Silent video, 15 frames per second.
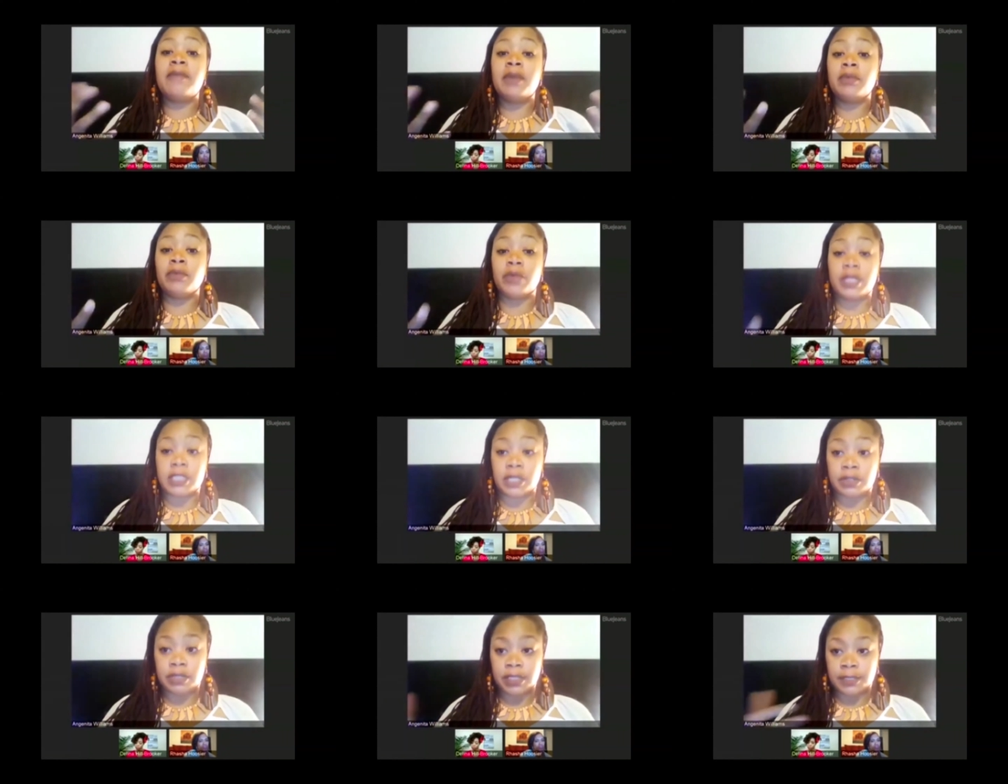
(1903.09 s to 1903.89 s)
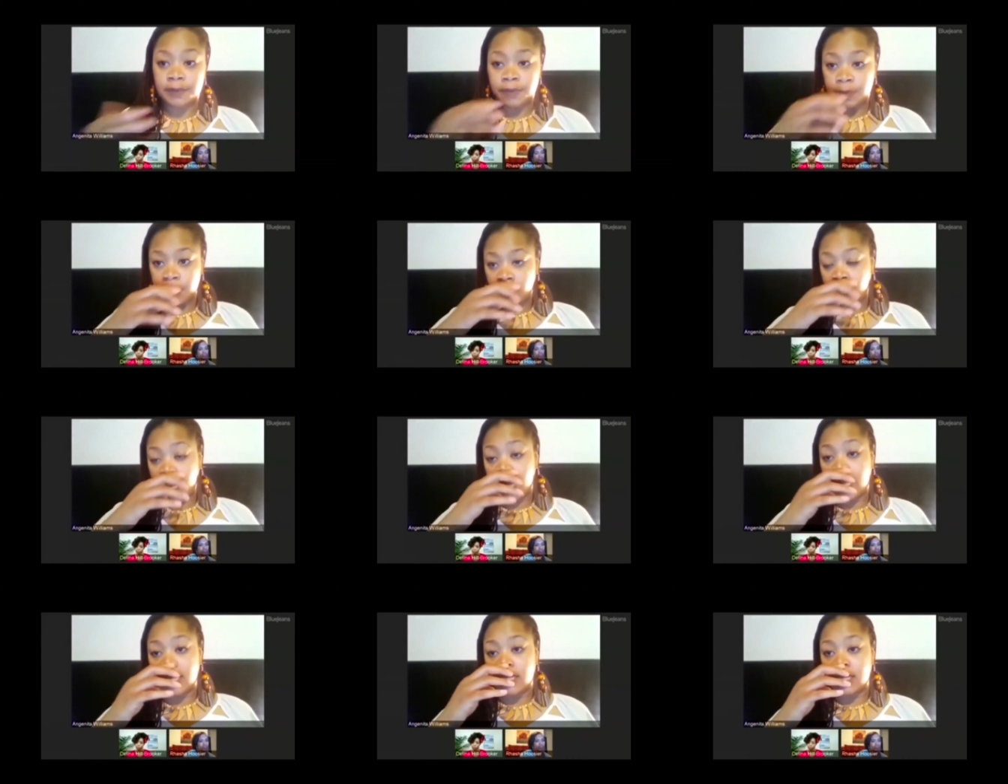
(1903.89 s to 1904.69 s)
researching
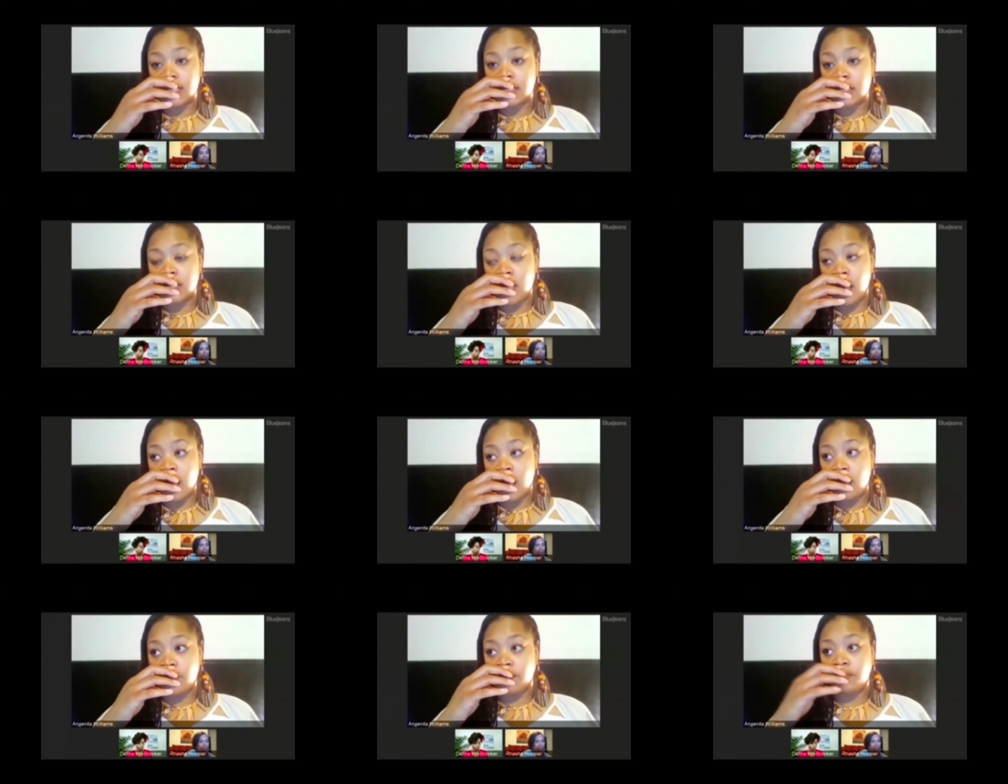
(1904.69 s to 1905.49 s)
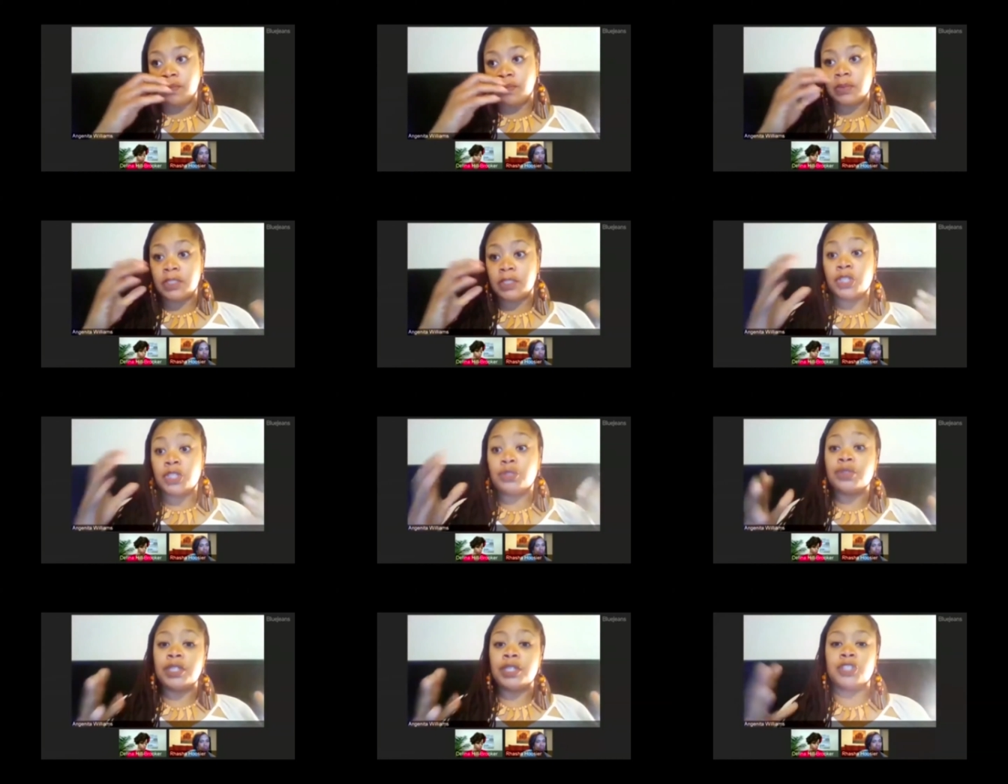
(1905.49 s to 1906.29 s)
is
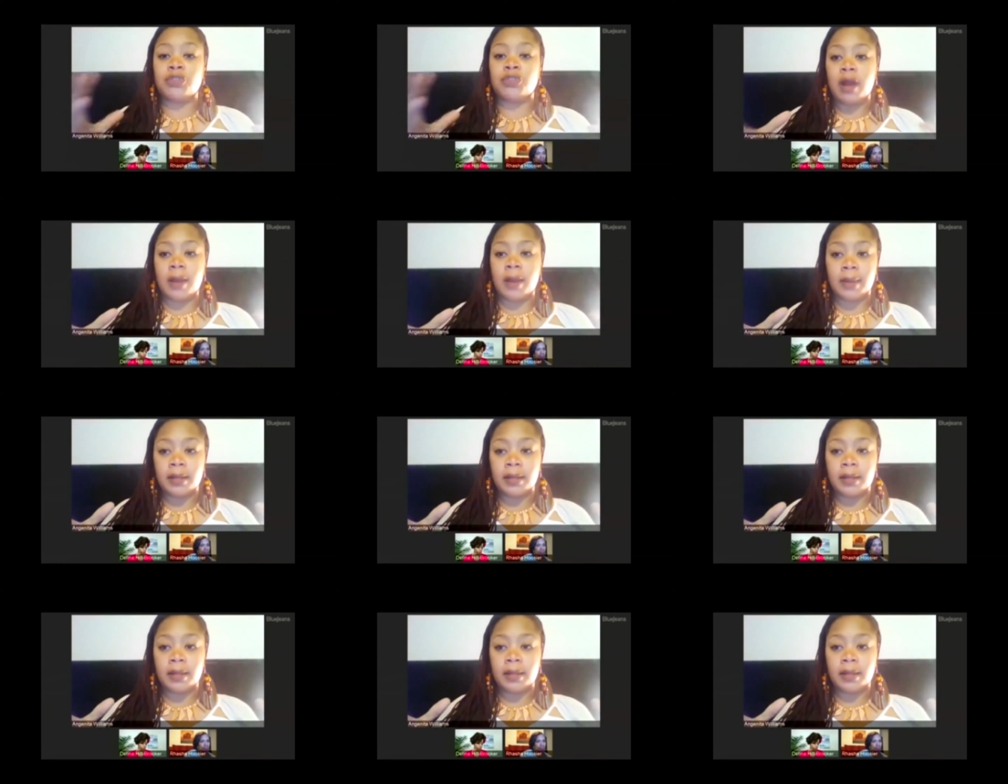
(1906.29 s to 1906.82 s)
children and trauma,